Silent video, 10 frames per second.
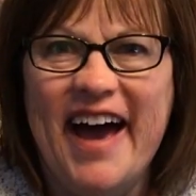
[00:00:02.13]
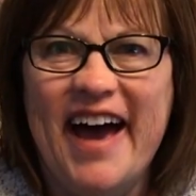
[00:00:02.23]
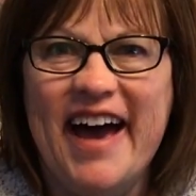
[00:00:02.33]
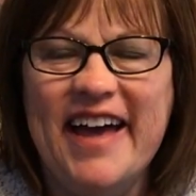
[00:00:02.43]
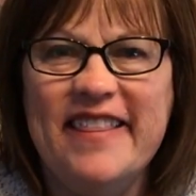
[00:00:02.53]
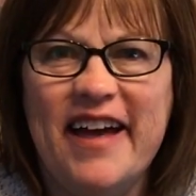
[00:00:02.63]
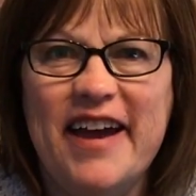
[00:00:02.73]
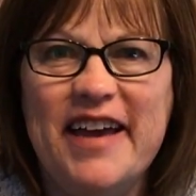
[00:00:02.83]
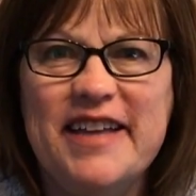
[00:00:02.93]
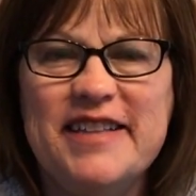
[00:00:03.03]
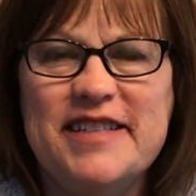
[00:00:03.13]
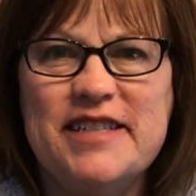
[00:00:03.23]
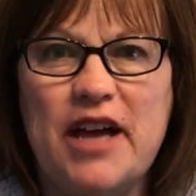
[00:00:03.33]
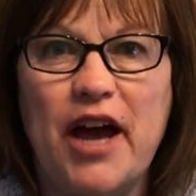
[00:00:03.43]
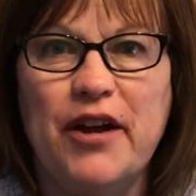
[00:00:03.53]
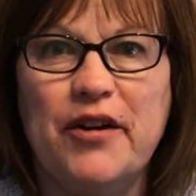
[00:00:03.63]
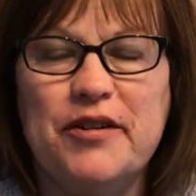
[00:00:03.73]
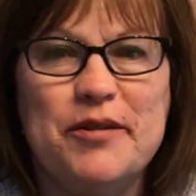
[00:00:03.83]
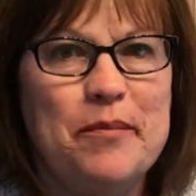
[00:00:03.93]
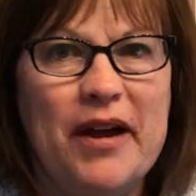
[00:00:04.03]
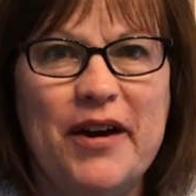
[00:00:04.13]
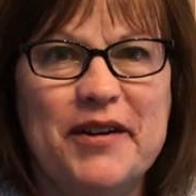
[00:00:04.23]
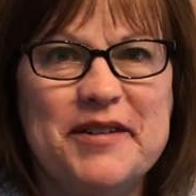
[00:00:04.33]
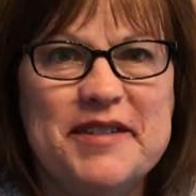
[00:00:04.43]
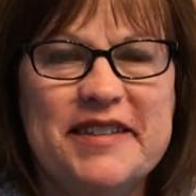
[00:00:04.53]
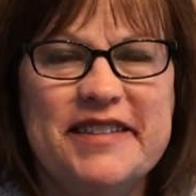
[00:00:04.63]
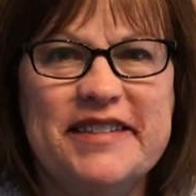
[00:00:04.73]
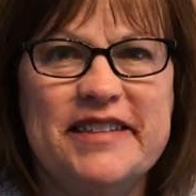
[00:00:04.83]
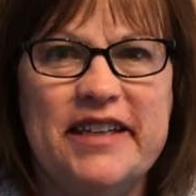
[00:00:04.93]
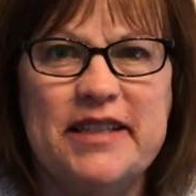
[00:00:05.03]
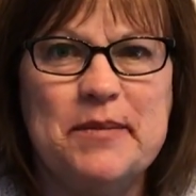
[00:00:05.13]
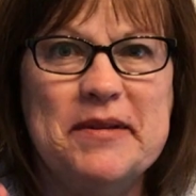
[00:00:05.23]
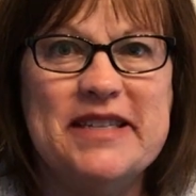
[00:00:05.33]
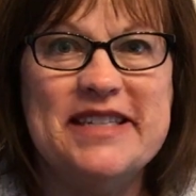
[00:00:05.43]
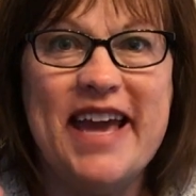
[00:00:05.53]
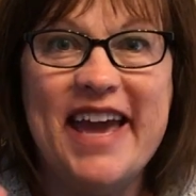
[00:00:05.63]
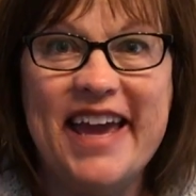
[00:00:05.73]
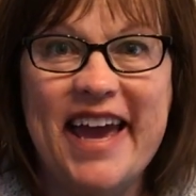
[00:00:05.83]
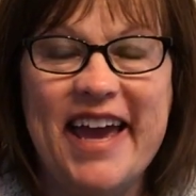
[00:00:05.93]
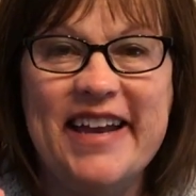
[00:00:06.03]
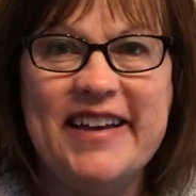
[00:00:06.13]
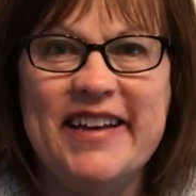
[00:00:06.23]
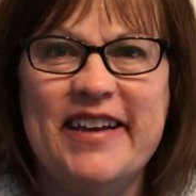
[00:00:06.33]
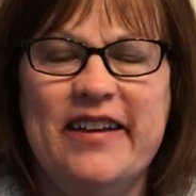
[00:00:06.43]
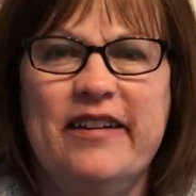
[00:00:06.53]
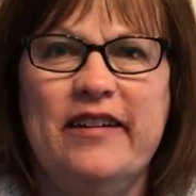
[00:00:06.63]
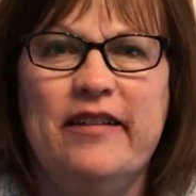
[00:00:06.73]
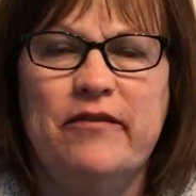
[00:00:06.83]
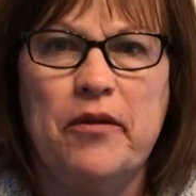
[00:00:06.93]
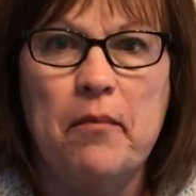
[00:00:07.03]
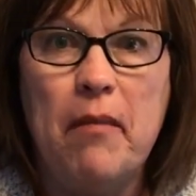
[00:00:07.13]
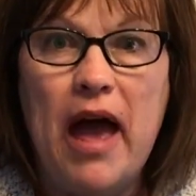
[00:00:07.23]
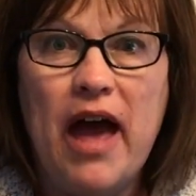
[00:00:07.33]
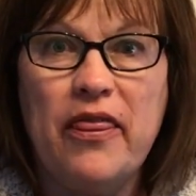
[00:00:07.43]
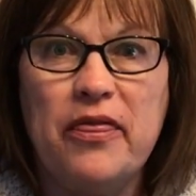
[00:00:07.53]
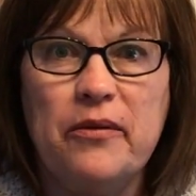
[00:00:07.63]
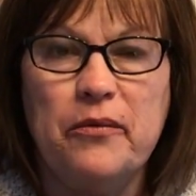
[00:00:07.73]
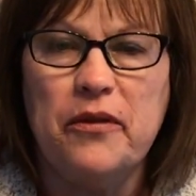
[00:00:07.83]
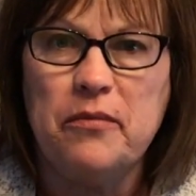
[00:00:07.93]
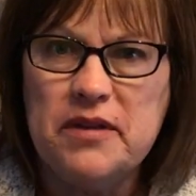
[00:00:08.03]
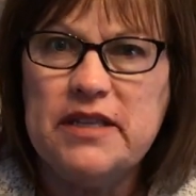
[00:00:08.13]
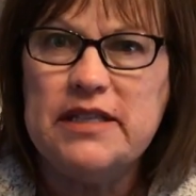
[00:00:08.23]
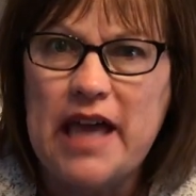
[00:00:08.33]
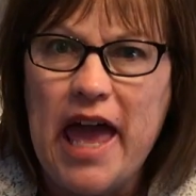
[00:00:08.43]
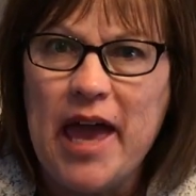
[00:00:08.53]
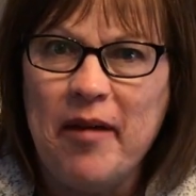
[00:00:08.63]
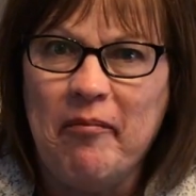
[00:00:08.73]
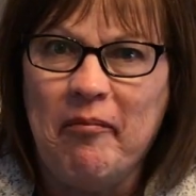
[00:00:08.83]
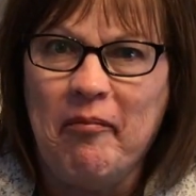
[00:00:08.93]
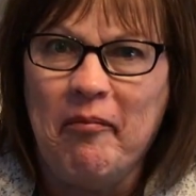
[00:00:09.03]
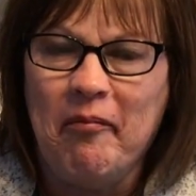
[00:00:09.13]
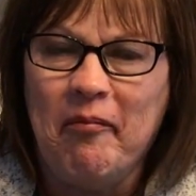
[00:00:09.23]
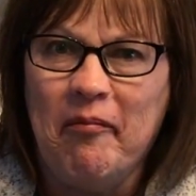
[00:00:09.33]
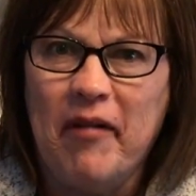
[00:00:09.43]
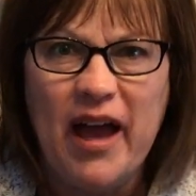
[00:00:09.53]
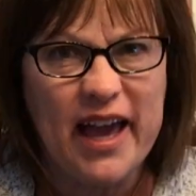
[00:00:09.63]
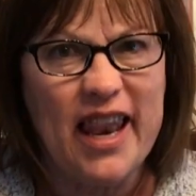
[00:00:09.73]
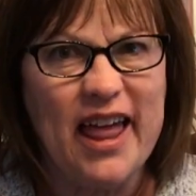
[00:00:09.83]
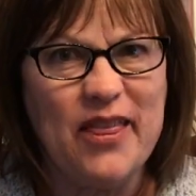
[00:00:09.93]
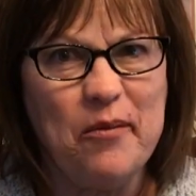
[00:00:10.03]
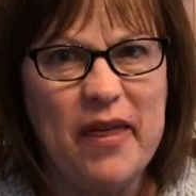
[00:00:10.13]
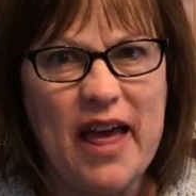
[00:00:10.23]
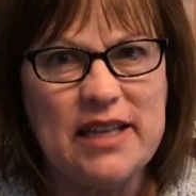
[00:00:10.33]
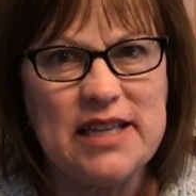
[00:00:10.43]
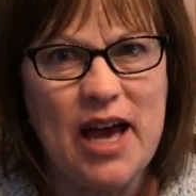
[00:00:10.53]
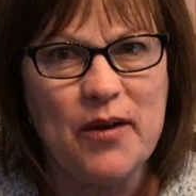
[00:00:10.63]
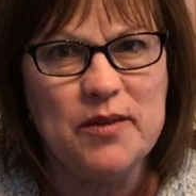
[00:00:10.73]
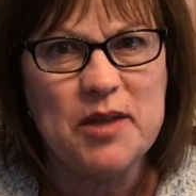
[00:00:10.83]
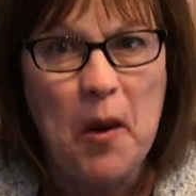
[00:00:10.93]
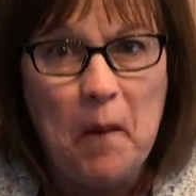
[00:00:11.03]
Hi, lions, tigers, and bears. It's Mrs. A again for Math with Mrs. A. I kind of like the way that sounds.